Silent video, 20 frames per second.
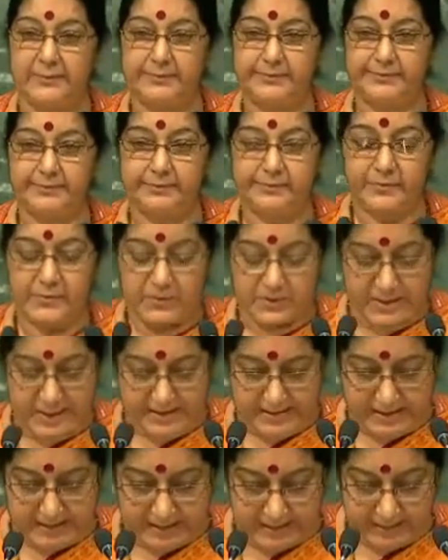a number of
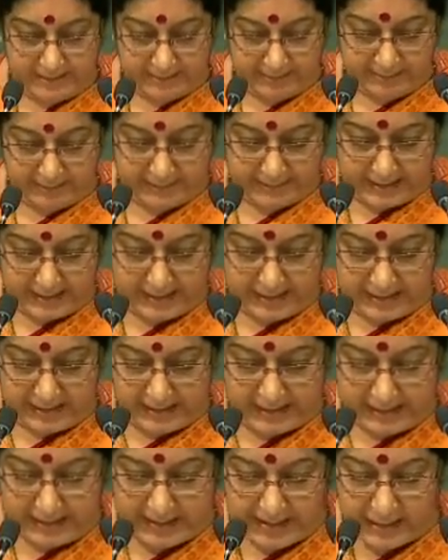issues have been
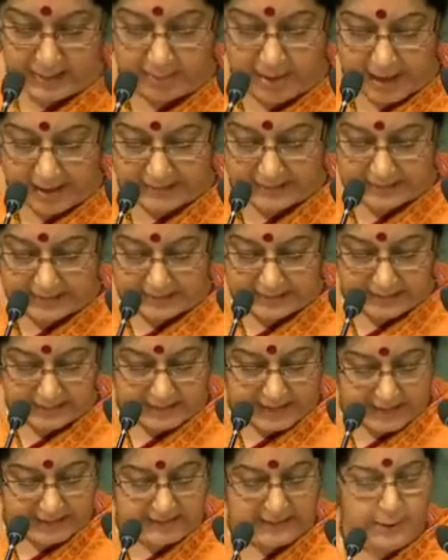debated in this August
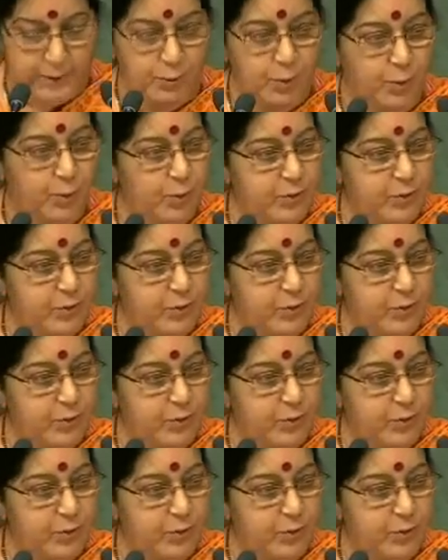Assembly,